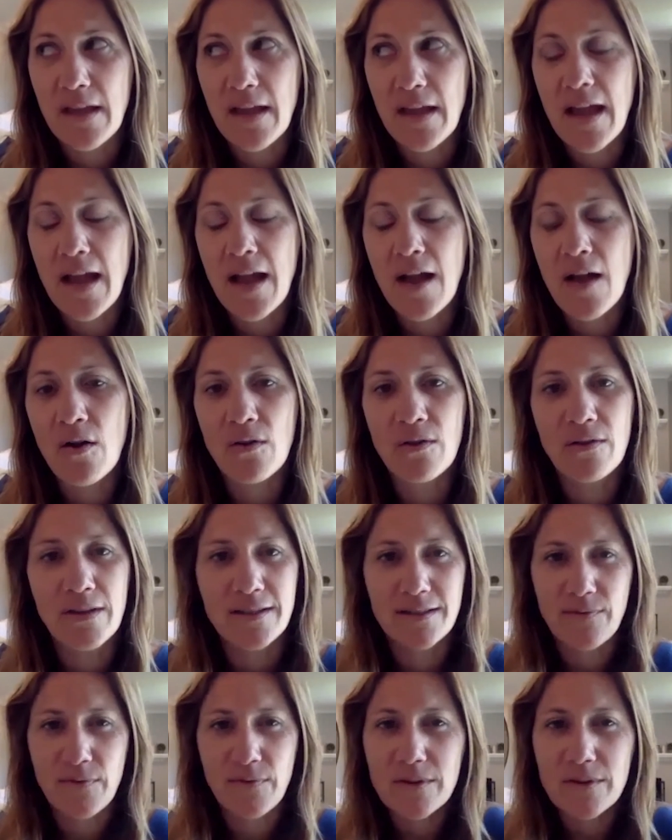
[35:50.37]
how
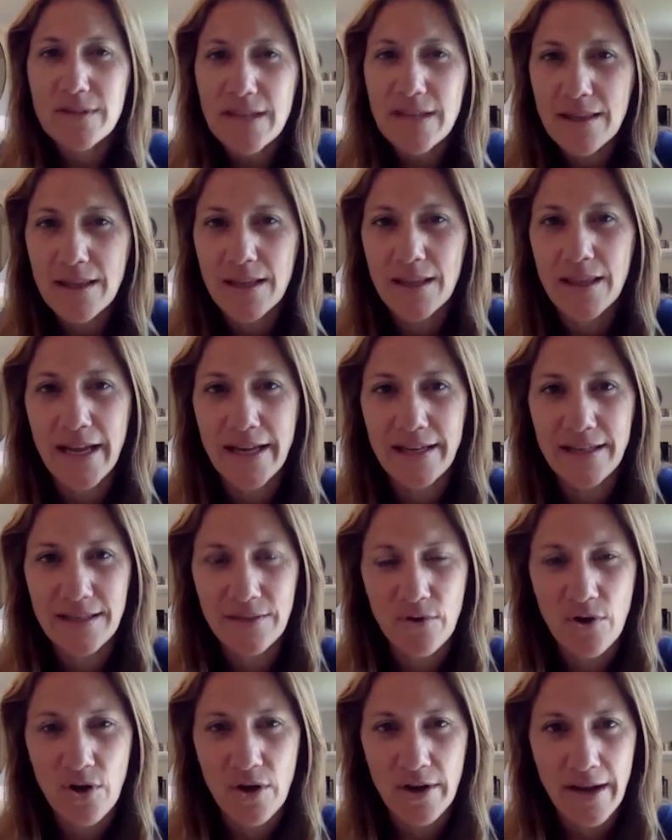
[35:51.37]
it feels like the lights
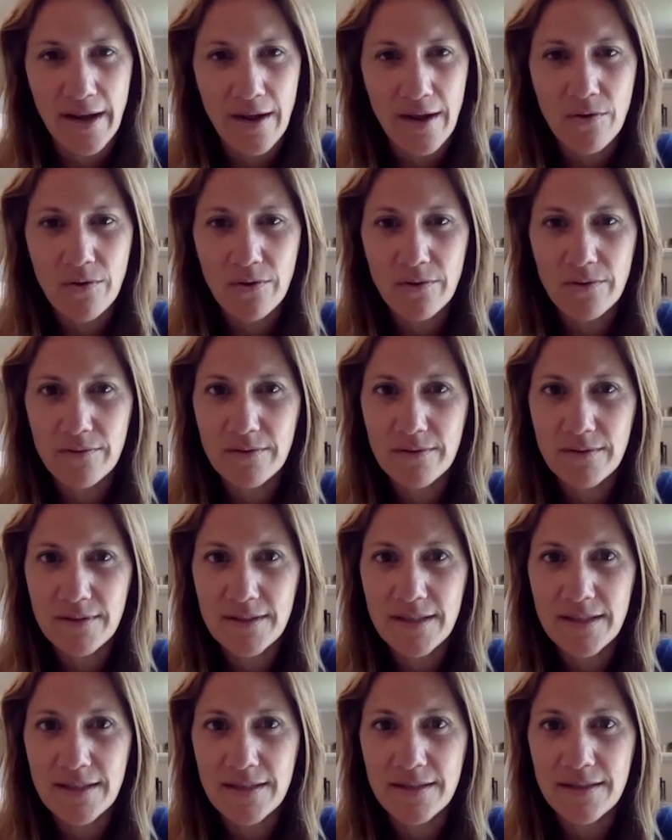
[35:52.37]
have gone out
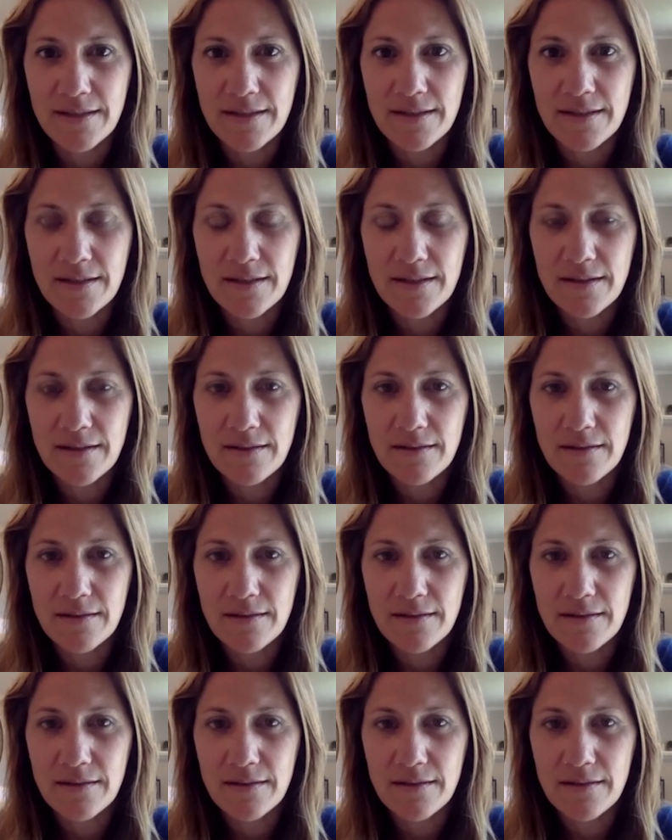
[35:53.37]
since